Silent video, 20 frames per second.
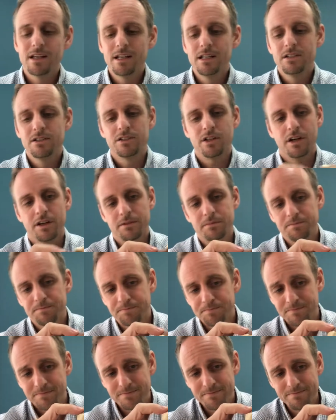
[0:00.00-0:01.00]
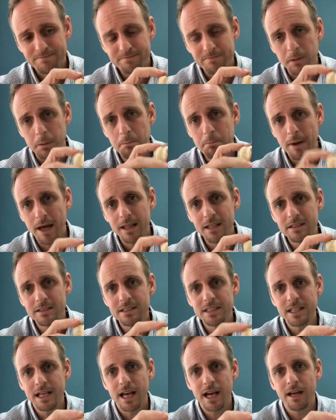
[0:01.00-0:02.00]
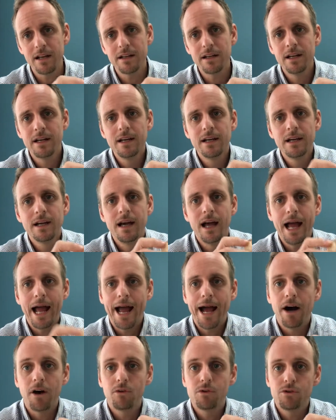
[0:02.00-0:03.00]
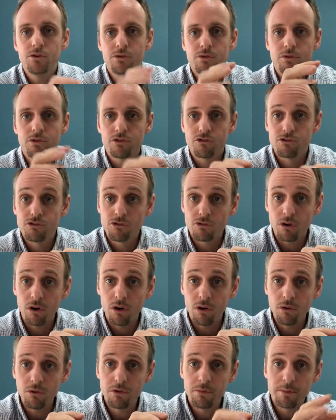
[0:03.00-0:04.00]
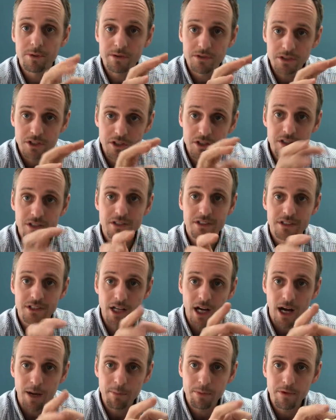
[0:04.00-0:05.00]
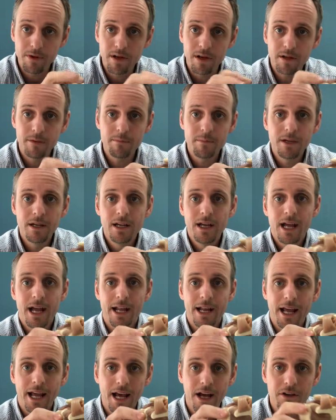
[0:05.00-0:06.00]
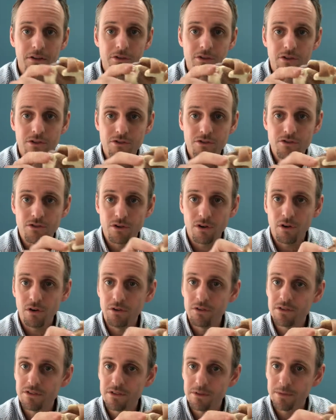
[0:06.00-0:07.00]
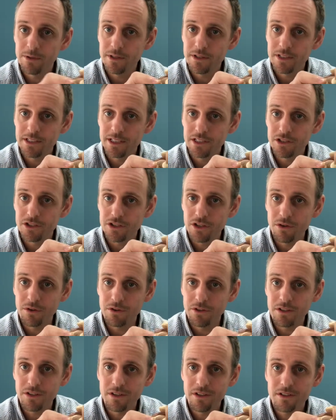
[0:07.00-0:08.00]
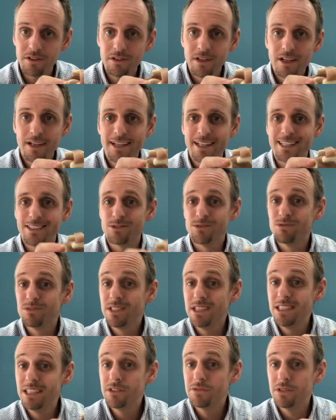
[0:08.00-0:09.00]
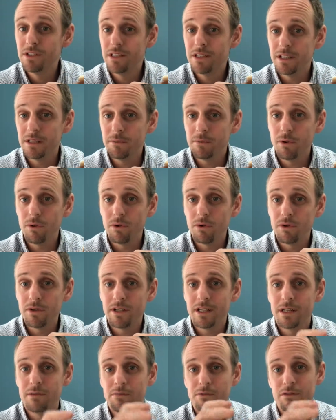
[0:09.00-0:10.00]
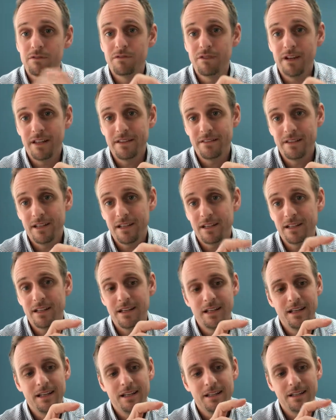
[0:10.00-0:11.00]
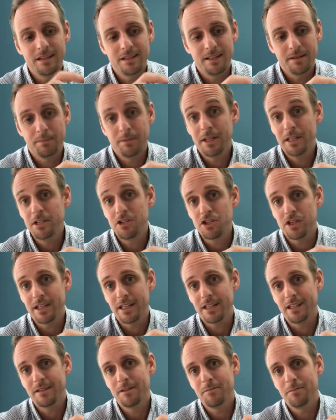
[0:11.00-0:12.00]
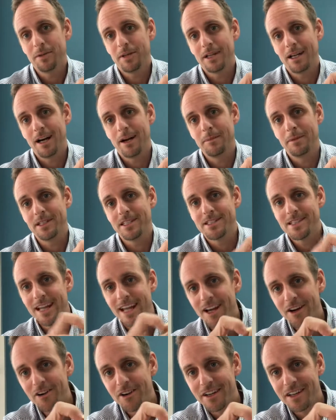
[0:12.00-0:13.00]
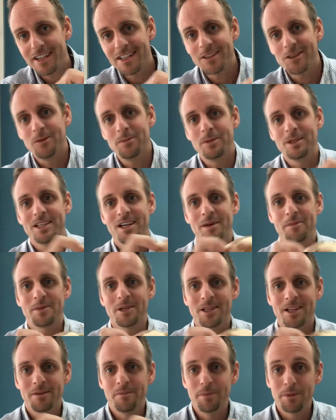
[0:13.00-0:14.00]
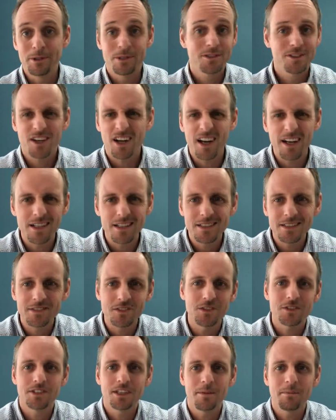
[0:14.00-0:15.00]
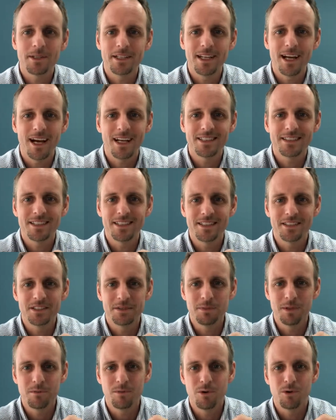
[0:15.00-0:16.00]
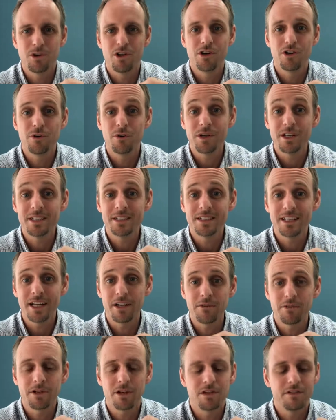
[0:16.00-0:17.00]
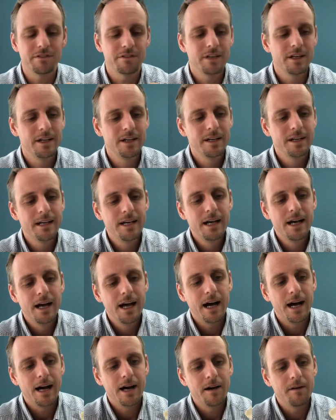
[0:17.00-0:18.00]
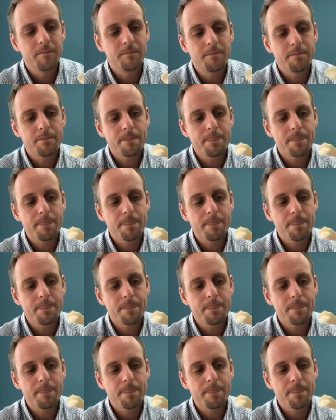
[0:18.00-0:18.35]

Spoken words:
So balancing out how you control the positions in your upper arm and how you control the stability of your shoulder girdle is really important in preventing the pinching becoming tearing or becoming bursitis or something nasty that's a bit more annoying to get rid of.